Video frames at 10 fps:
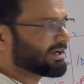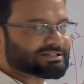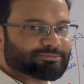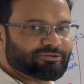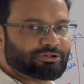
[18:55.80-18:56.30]

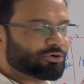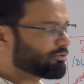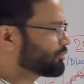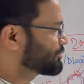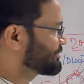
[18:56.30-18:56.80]
explain all
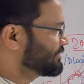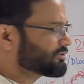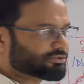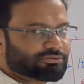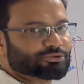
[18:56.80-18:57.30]
those things
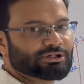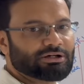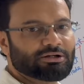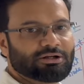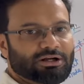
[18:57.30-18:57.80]
through the
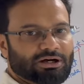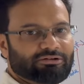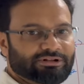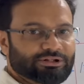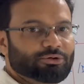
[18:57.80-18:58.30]

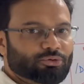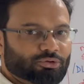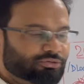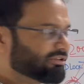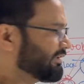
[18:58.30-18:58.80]
running code,
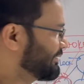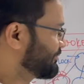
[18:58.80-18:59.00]
through the live